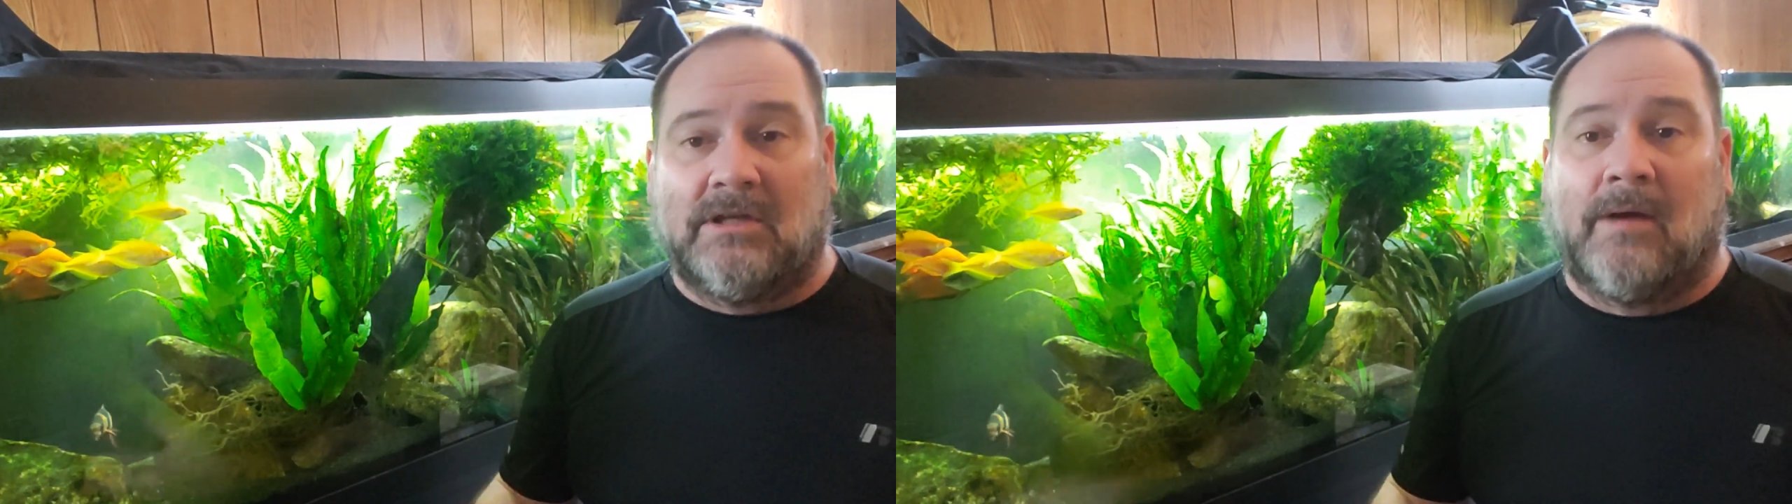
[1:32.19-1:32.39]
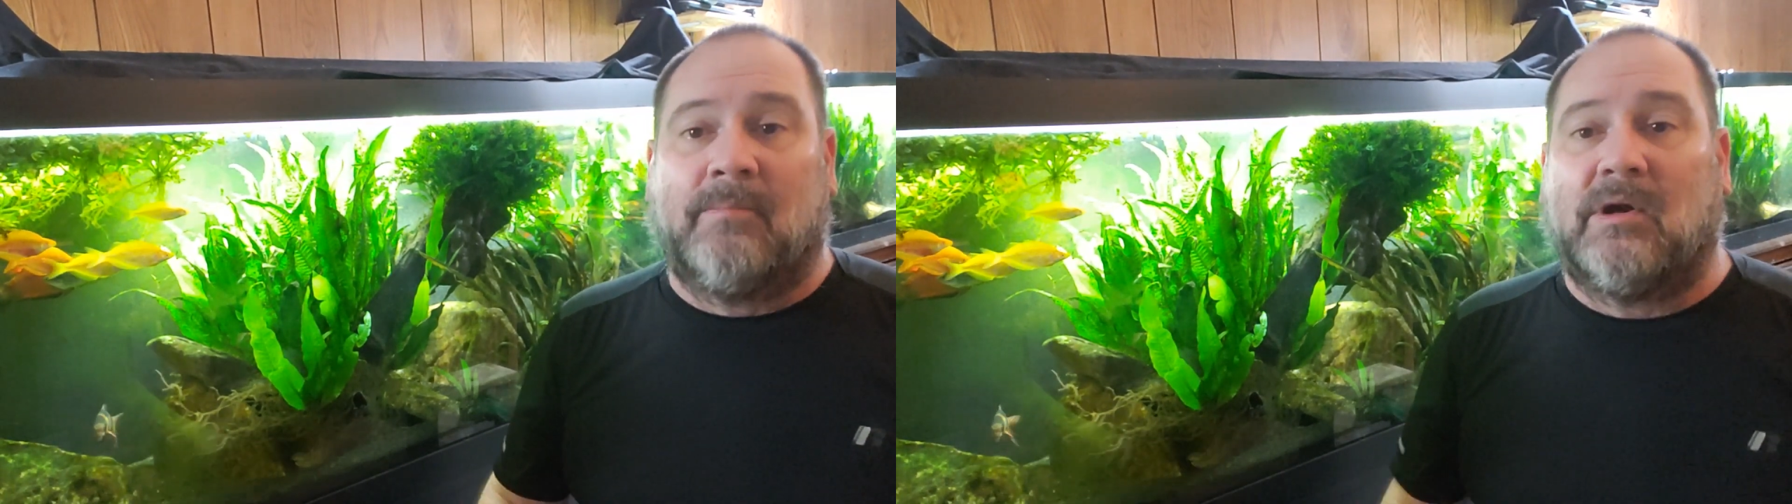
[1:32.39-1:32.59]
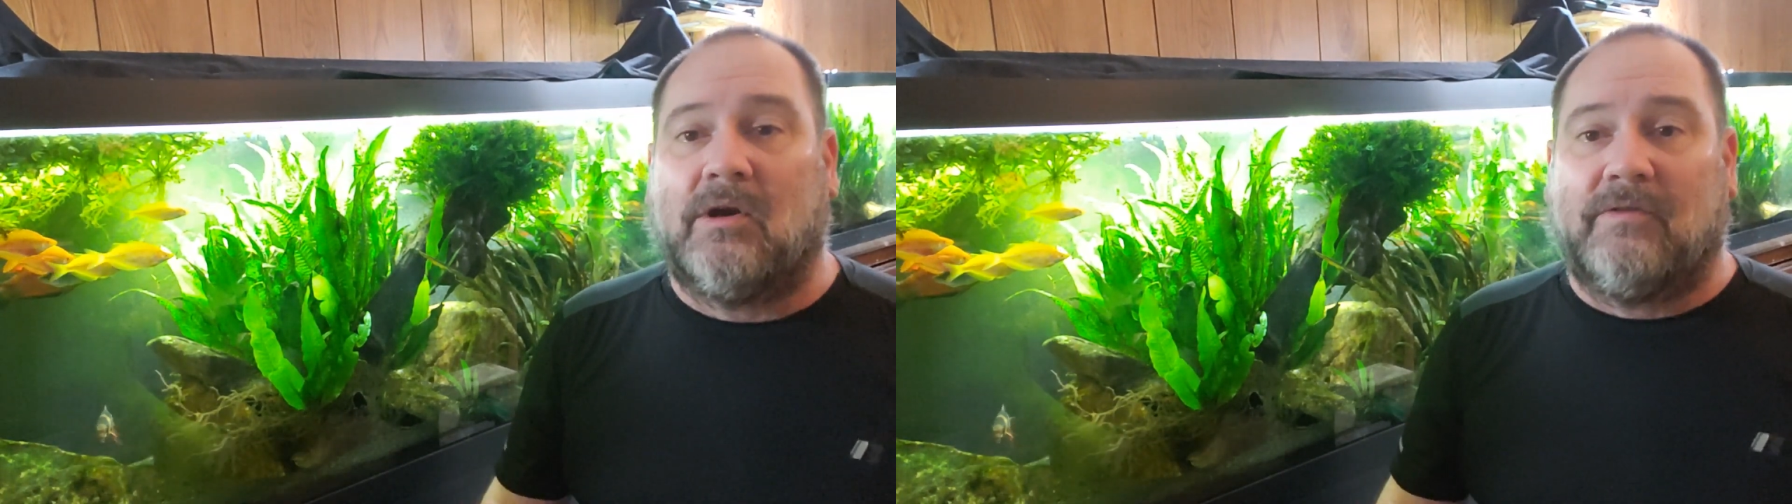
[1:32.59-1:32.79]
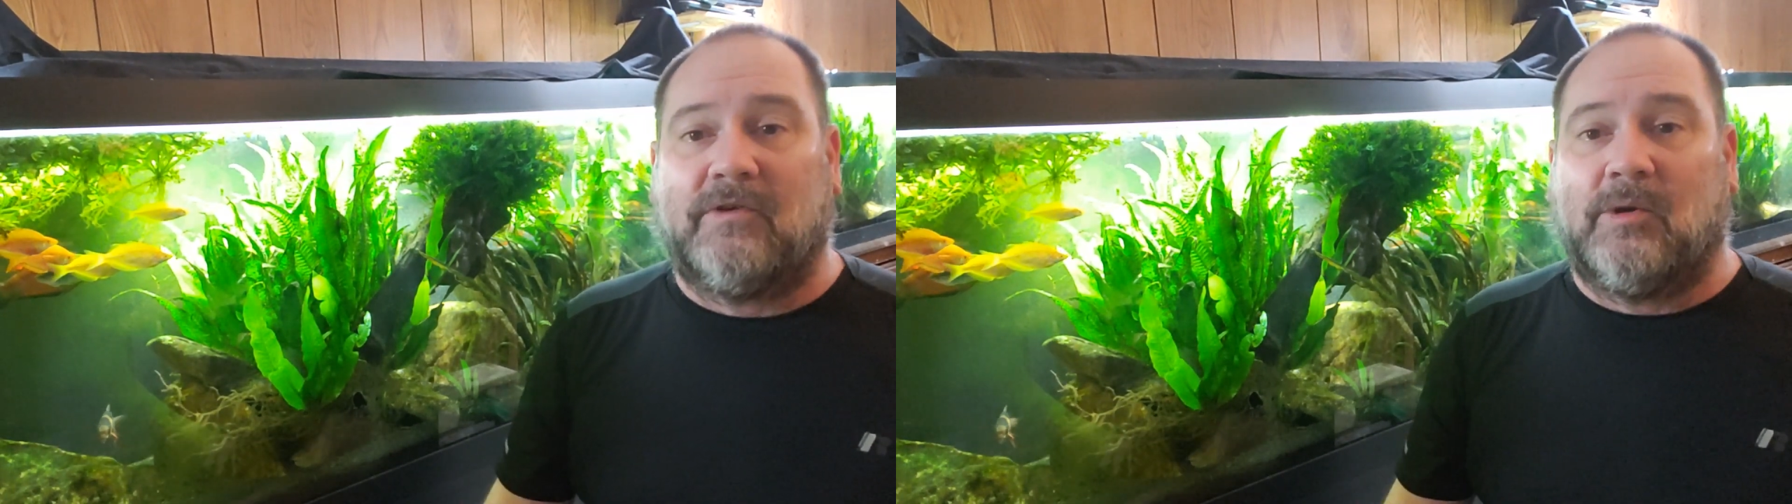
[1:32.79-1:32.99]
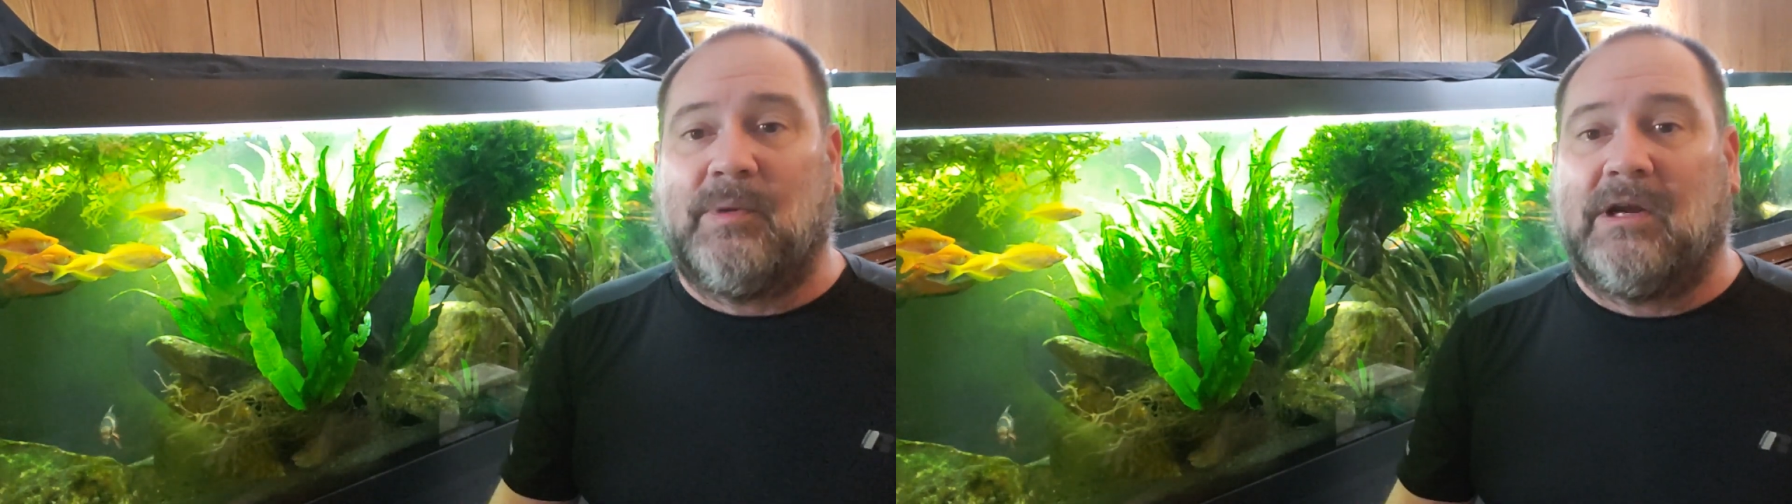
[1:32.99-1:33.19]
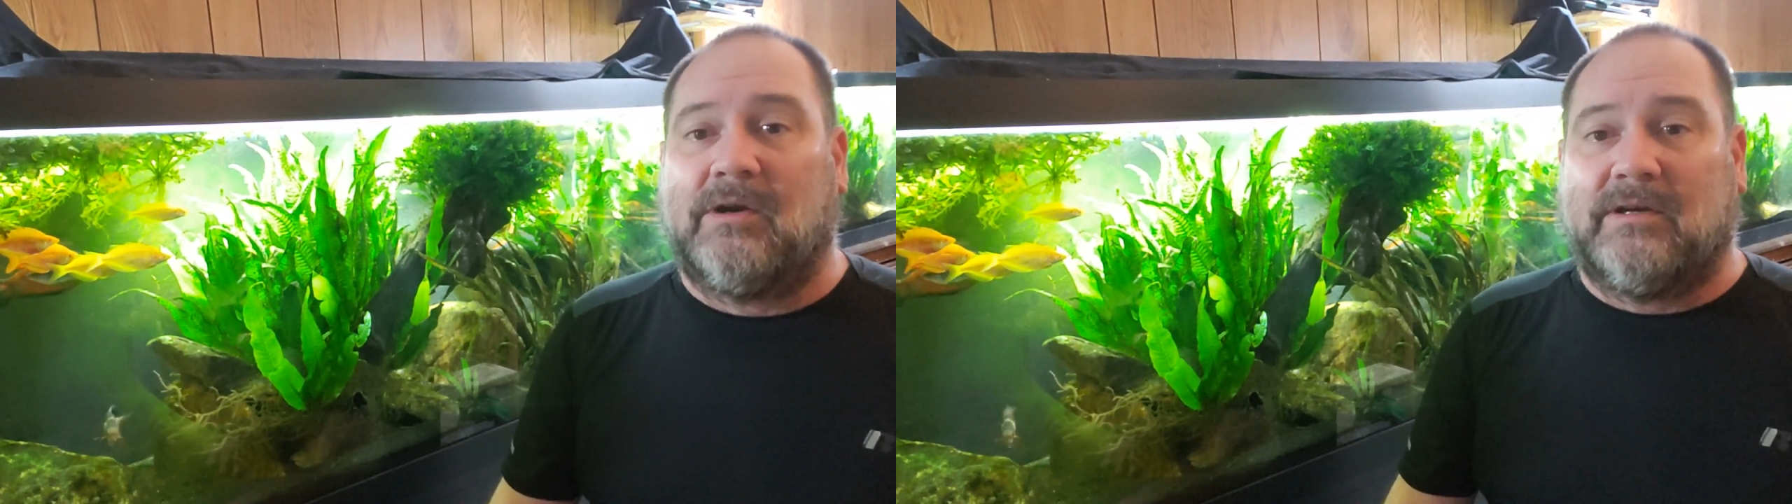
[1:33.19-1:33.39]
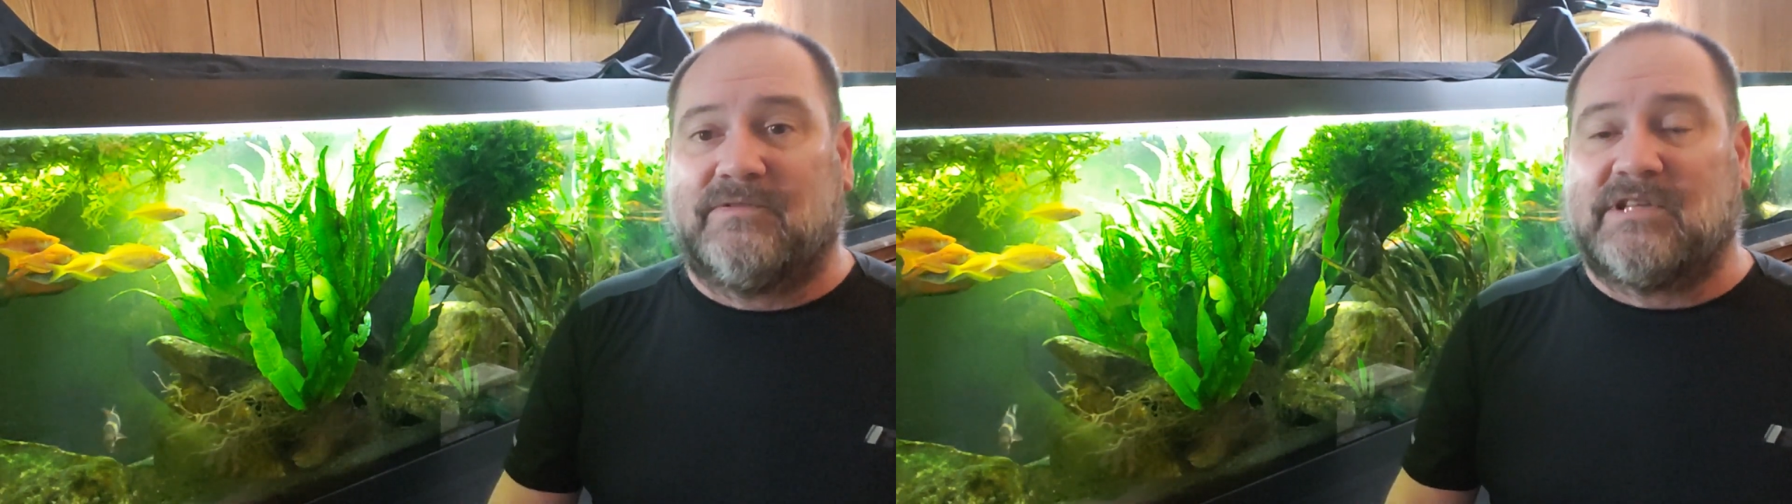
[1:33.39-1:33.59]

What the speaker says: number over a period of